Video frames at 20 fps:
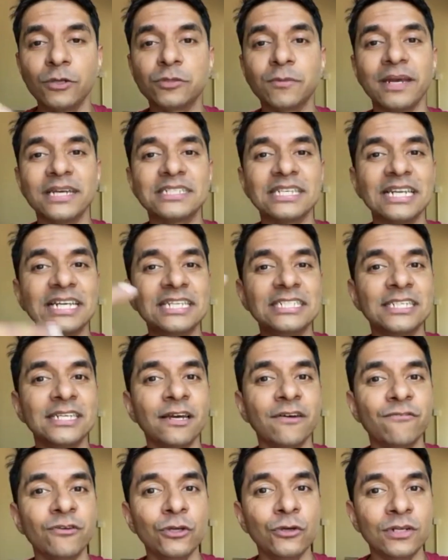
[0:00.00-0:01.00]
which makes it
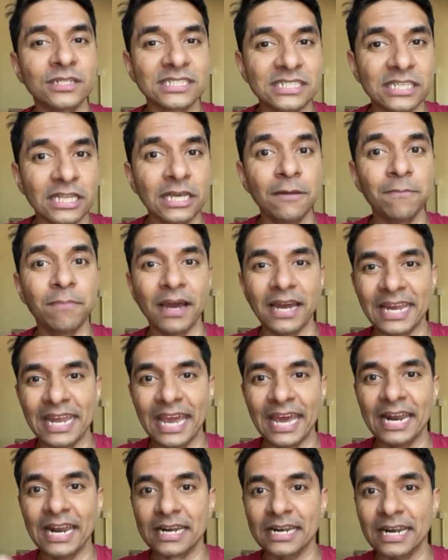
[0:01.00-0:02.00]
easier for you to sleep
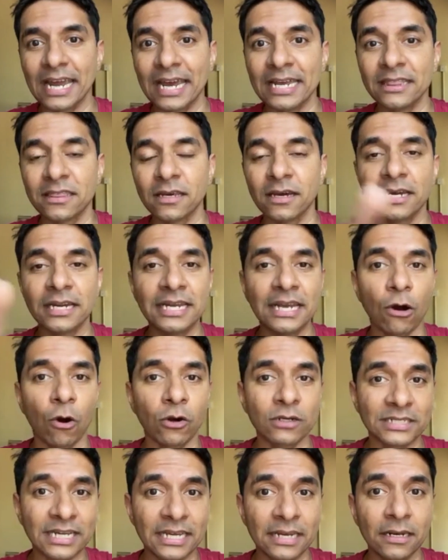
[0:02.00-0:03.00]
again at 9:30
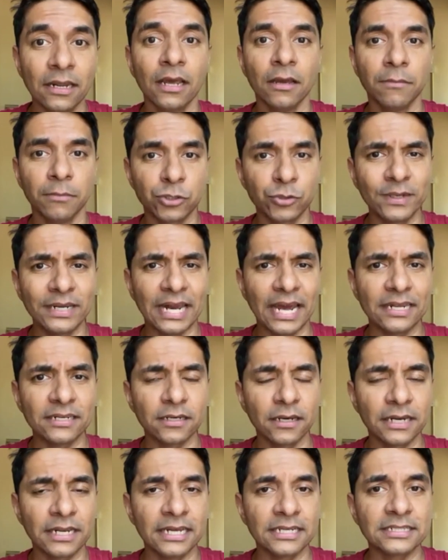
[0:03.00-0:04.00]
or 10, between
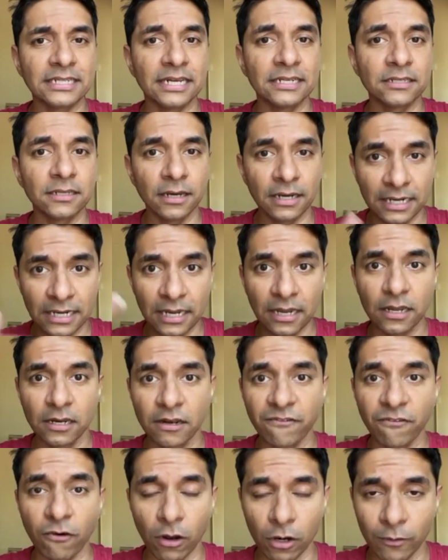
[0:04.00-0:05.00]
9:30 and 10:30
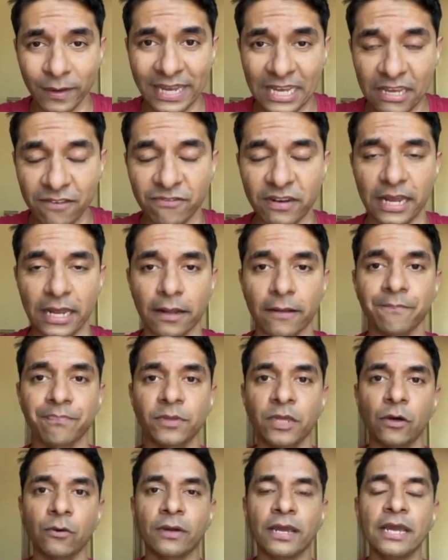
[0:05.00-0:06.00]
the following evening,
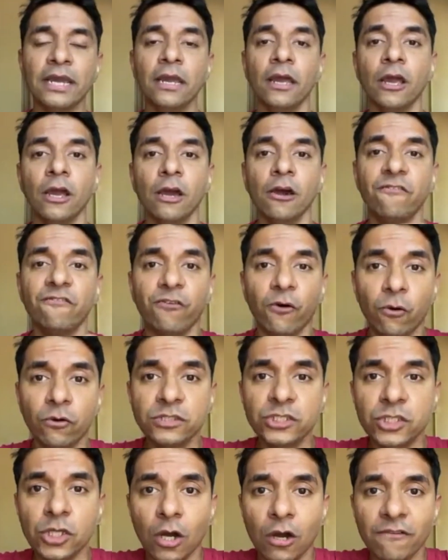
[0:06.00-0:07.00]
okay?
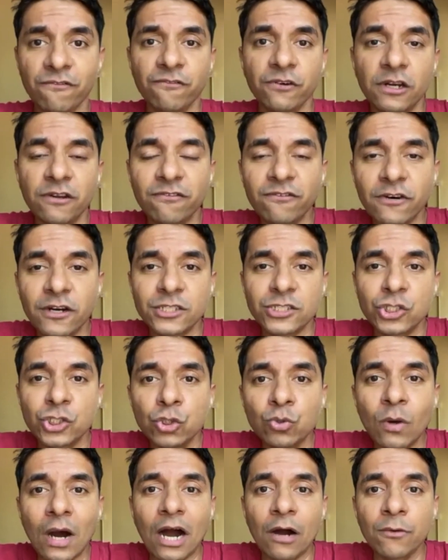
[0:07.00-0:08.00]
Phones off for the first
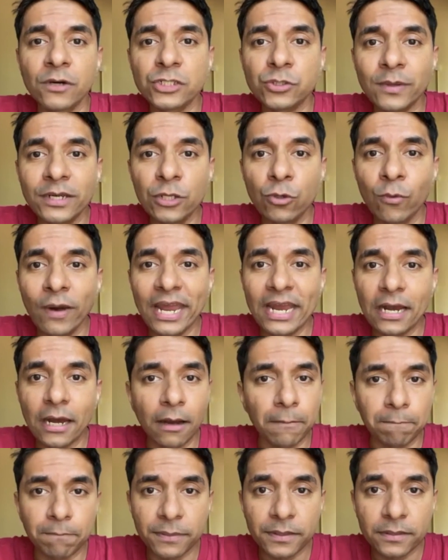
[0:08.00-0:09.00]
2 hours when you wake
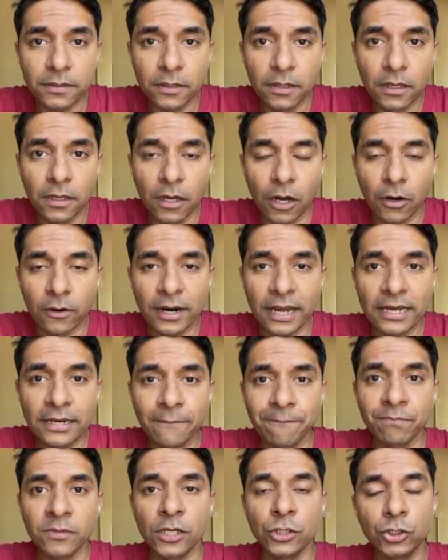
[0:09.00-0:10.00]
up, all
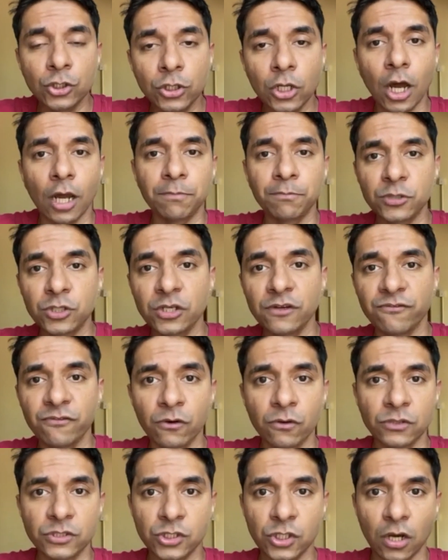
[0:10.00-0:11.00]
right? Do not put your
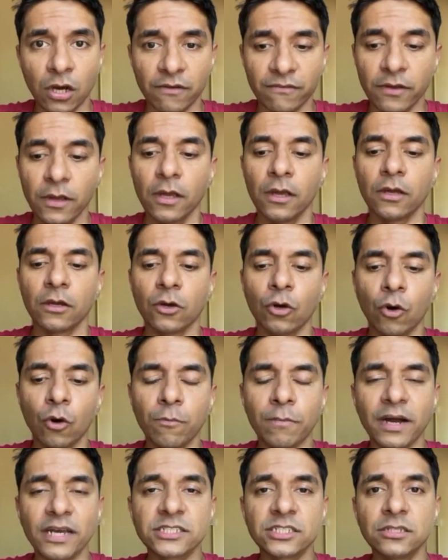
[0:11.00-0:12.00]
phones off.
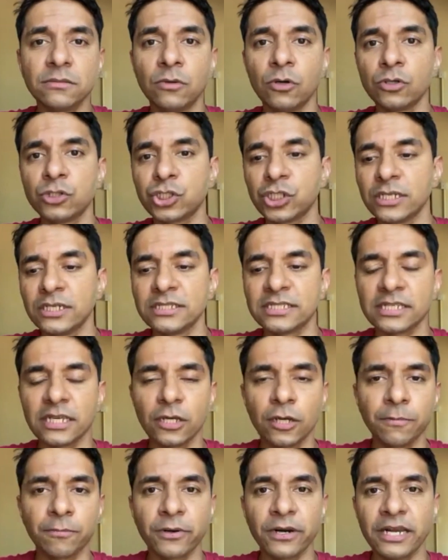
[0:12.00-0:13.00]
Go pass your motions,
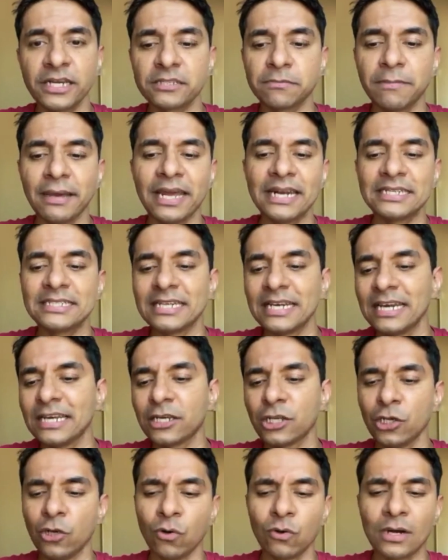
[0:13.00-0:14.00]
say your prayers,
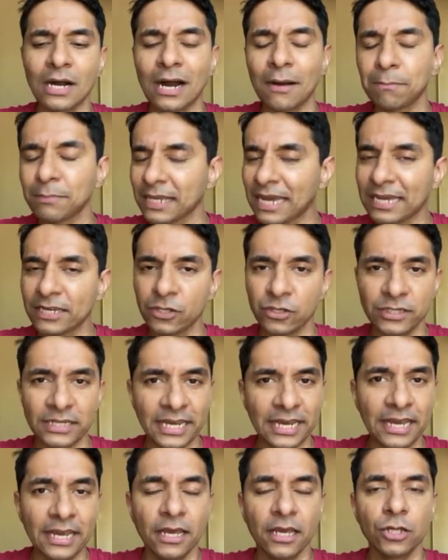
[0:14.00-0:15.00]
meditate, yoga, plan your
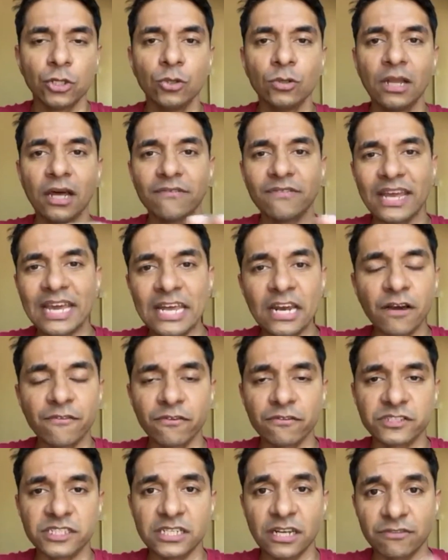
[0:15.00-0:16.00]
day. You'll have
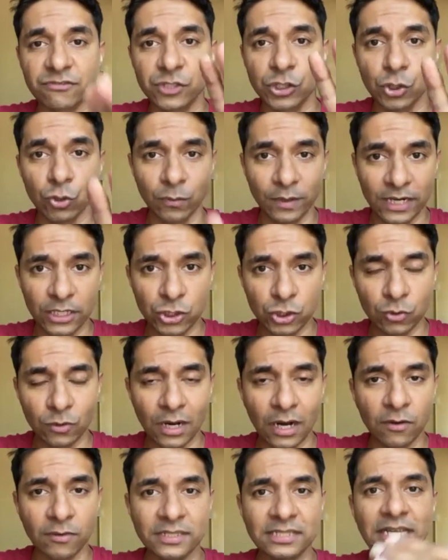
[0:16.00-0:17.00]
enough of stuff to do within
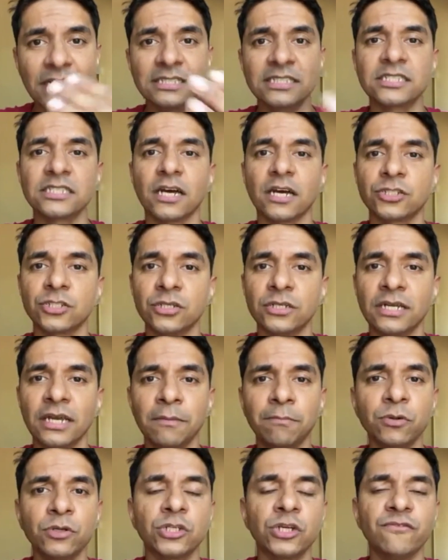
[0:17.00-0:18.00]
2 hours. Then start your
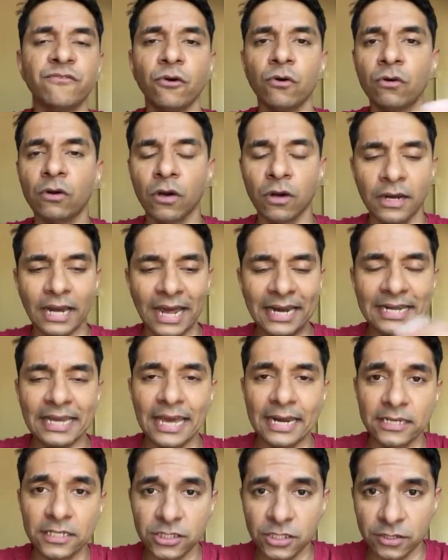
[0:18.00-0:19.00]
day, put your phone on and
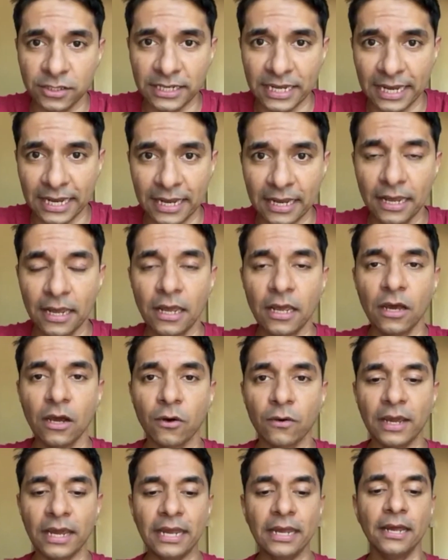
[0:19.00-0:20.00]
get into your day.
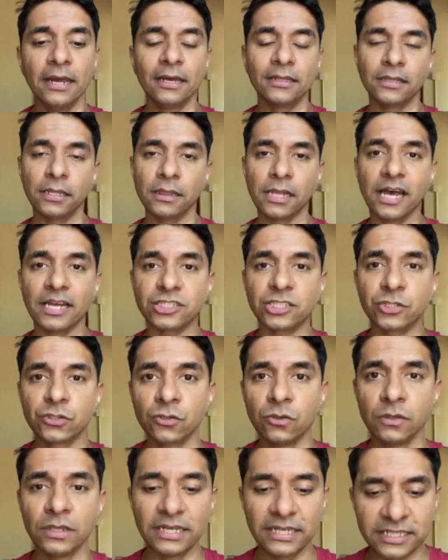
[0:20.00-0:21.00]
Okay? The last
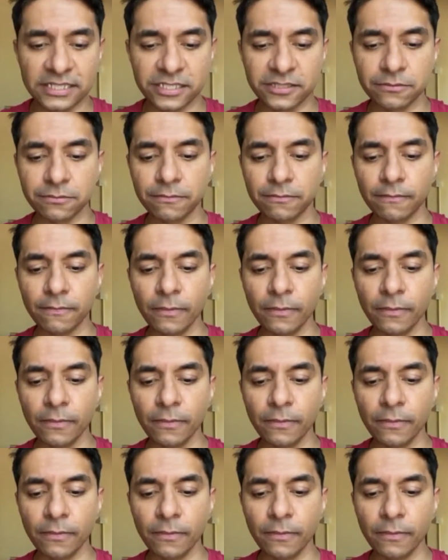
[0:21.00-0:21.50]
rule is